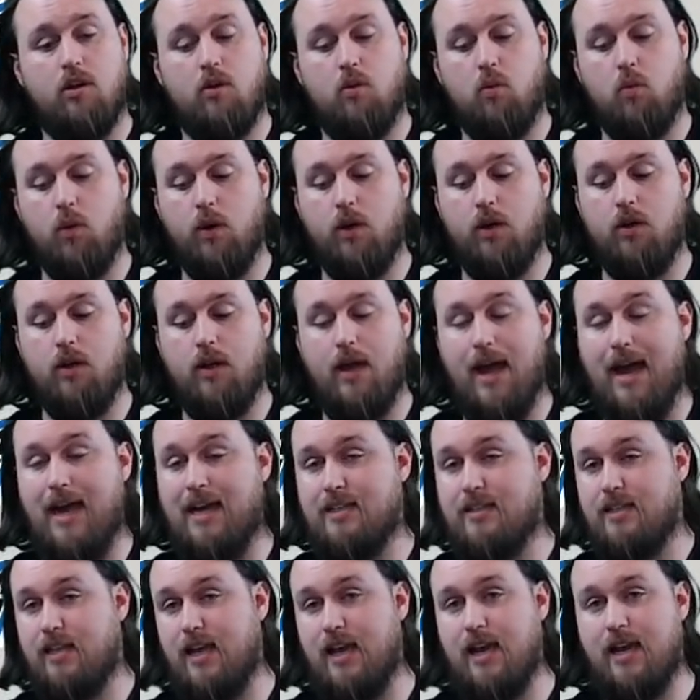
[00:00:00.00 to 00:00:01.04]
will,
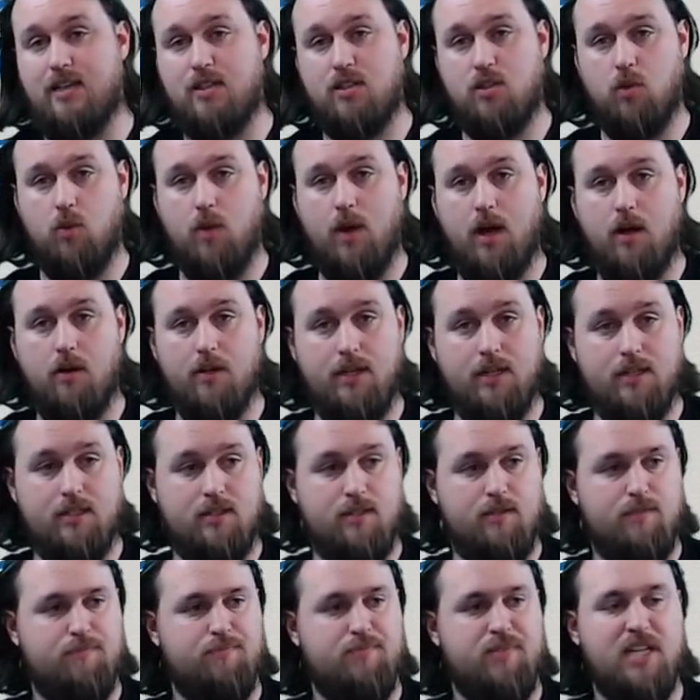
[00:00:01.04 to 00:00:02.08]
as he has throughout
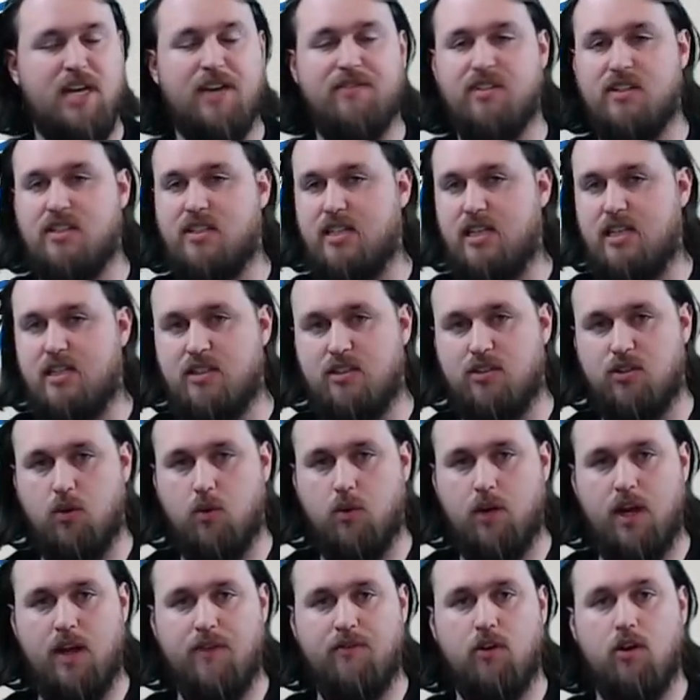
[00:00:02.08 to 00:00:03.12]
his seven seasons or
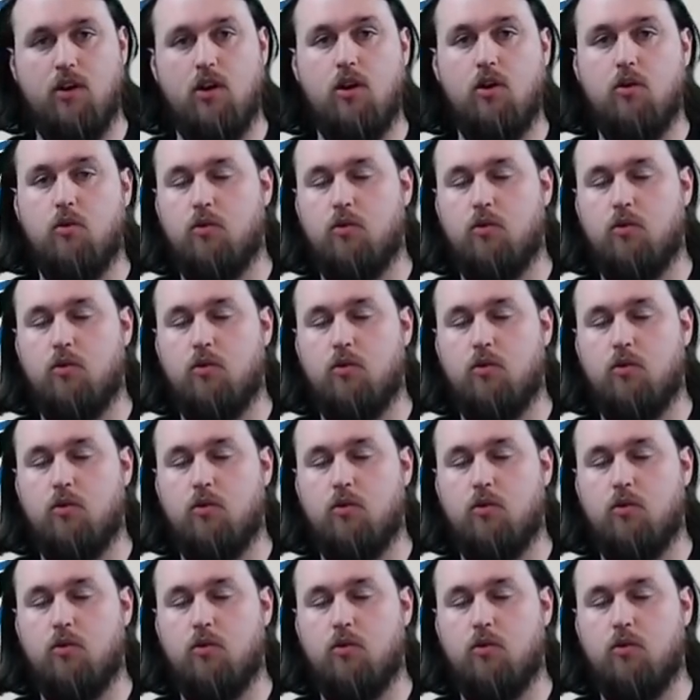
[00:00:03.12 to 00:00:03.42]
whatever,